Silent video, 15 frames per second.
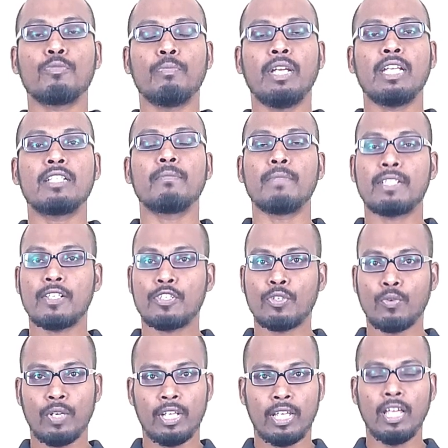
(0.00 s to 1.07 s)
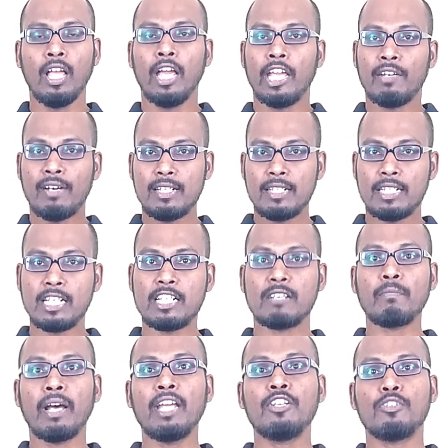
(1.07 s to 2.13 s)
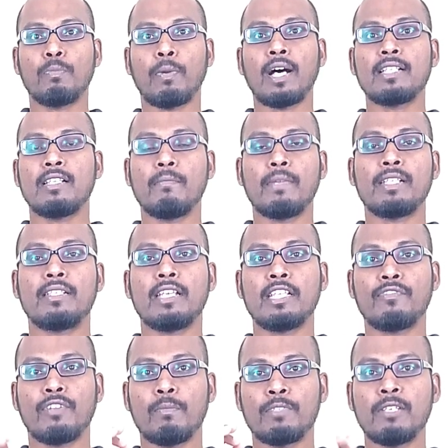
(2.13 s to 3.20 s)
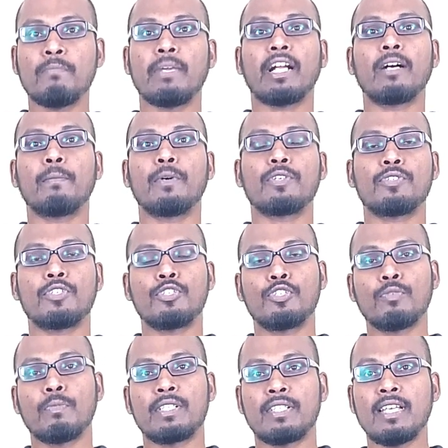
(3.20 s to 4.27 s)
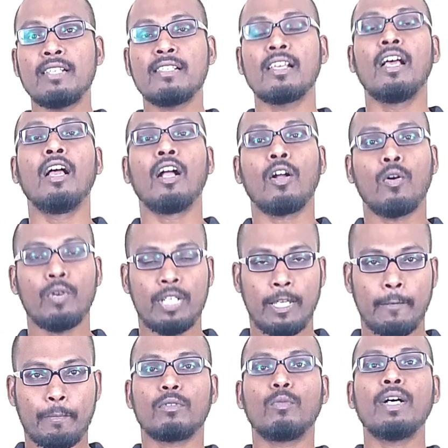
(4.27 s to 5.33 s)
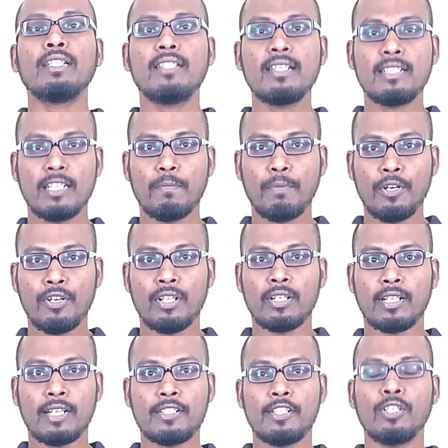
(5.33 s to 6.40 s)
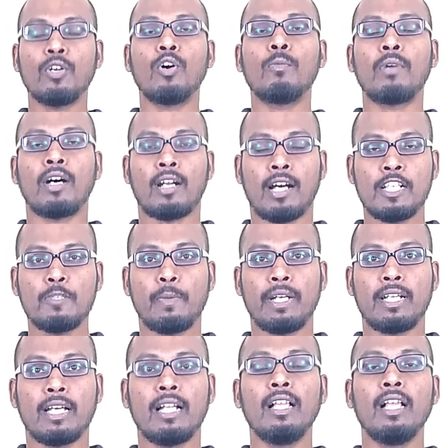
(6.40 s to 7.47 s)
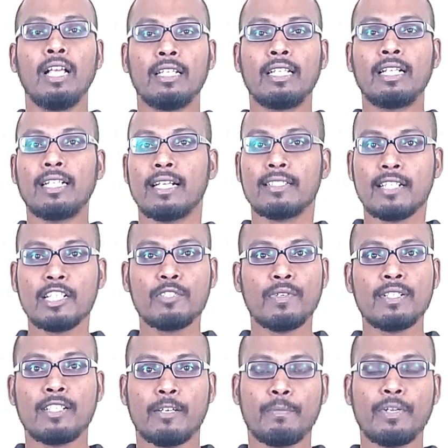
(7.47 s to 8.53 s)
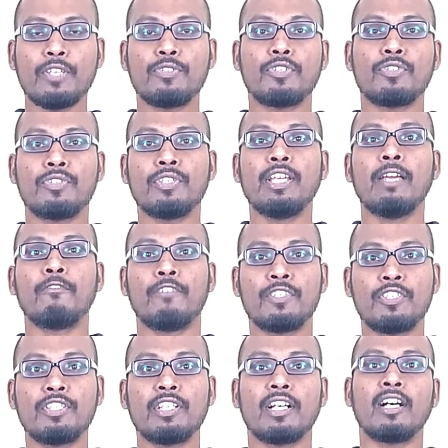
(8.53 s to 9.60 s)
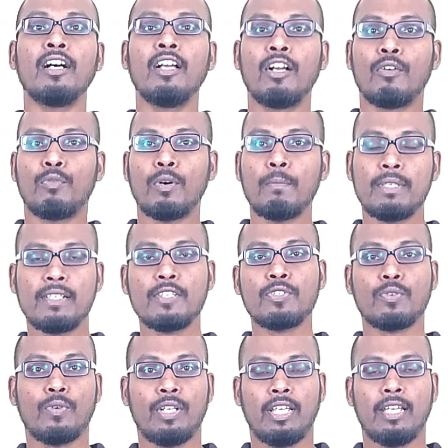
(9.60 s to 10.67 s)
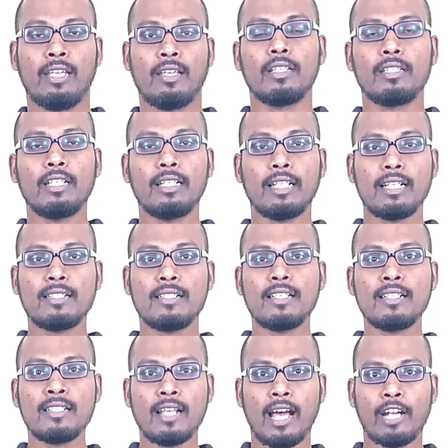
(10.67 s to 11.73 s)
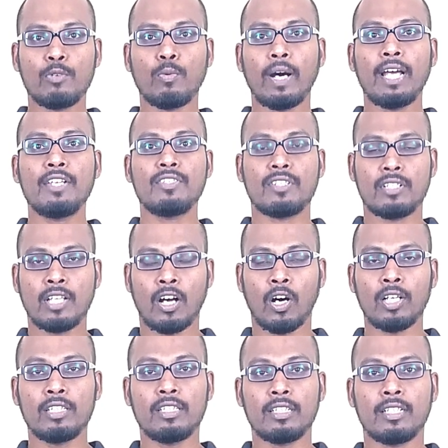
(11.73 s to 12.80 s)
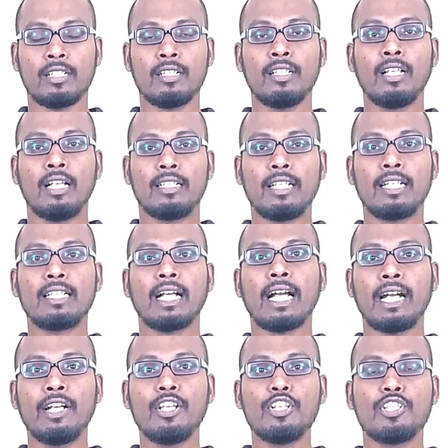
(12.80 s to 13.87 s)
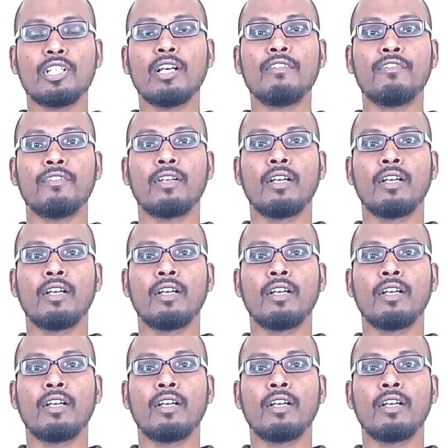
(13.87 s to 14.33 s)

to meet Mrs. Coney. He was determined to pass the message from Jim McPherson to Mrs. Coney. Once he stepped into the nursing home or hospital, the nurses were surprised to see a visitor for Mrs. Coney. The nurses advised the author that the condition of